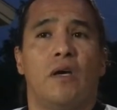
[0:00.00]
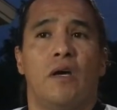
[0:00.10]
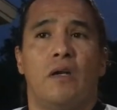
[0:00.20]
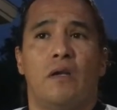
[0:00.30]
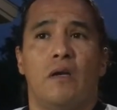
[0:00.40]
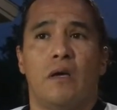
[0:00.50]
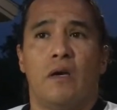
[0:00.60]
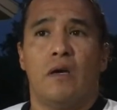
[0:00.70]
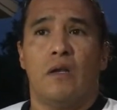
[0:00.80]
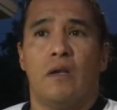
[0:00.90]
in
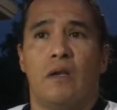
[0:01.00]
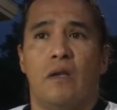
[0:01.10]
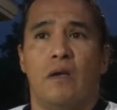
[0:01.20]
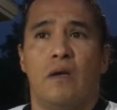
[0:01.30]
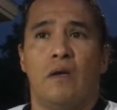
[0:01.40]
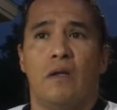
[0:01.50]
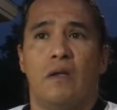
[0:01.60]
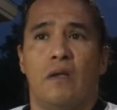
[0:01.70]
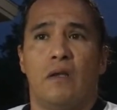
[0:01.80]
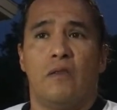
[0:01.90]

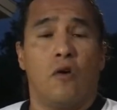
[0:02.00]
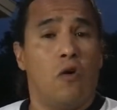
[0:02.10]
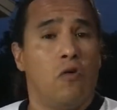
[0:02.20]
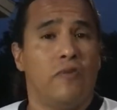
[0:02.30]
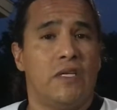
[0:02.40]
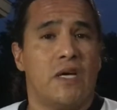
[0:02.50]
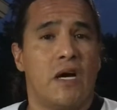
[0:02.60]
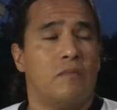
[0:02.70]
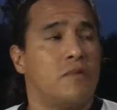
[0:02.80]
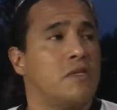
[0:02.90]
the COVID
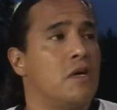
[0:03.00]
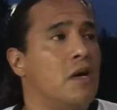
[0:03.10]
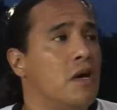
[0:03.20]
times.